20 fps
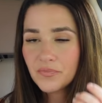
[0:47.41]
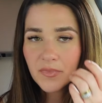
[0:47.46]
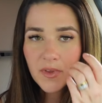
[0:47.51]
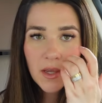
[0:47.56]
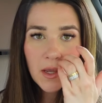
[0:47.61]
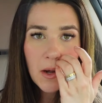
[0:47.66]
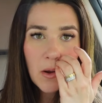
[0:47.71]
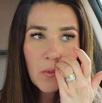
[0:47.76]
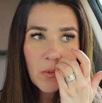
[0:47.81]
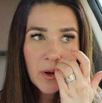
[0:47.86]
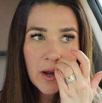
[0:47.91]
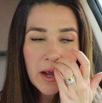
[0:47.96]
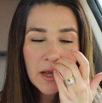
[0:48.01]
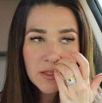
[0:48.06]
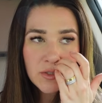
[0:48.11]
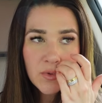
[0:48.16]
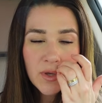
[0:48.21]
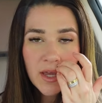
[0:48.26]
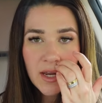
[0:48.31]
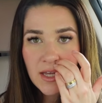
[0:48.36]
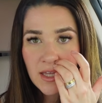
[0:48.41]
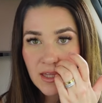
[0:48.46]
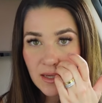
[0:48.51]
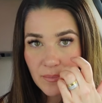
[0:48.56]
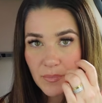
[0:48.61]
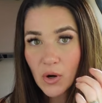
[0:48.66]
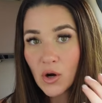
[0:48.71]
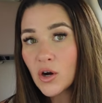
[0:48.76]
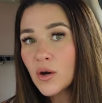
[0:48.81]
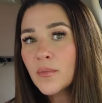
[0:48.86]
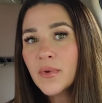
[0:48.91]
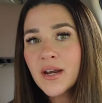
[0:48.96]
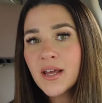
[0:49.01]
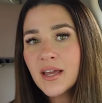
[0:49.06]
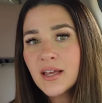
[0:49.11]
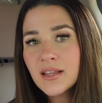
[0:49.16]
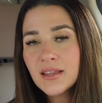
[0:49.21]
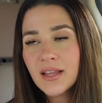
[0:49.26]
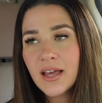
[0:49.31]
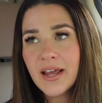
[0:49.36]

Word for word: you know, we're not doing anything permanent.